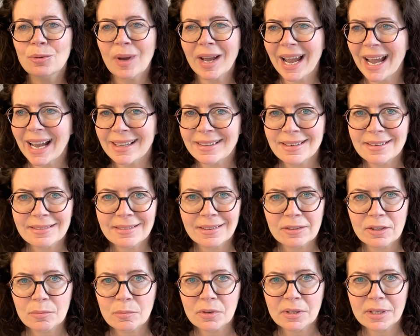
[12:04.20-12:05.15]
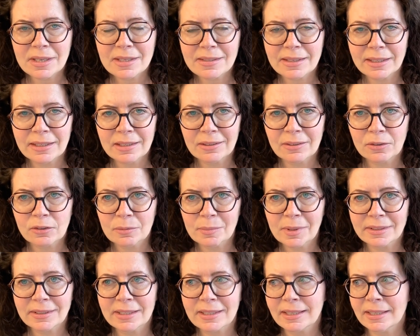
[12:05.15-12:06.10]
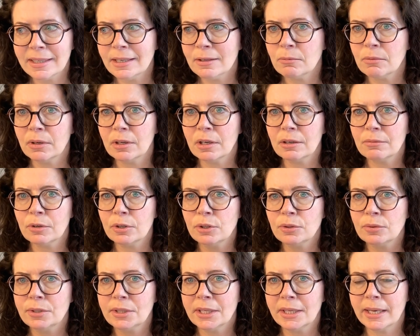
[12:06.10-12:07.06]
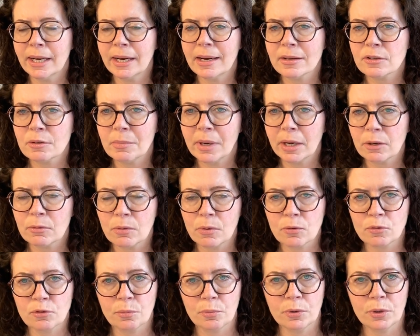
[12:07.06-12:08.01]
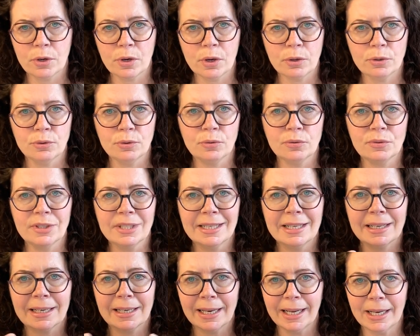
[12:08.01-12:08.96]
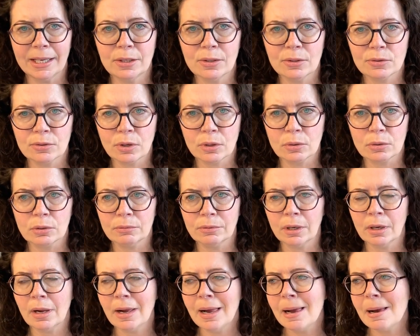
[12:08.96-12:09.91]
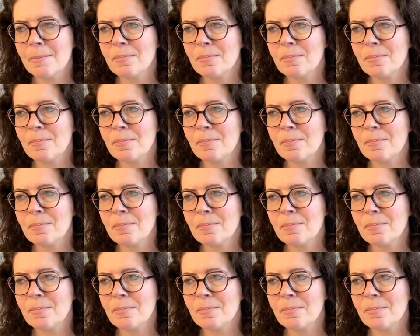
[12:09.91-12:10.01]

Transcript: you added that the money is taken automatically. Whenever you declare as a micro-entrepreneur, you declare your turnover,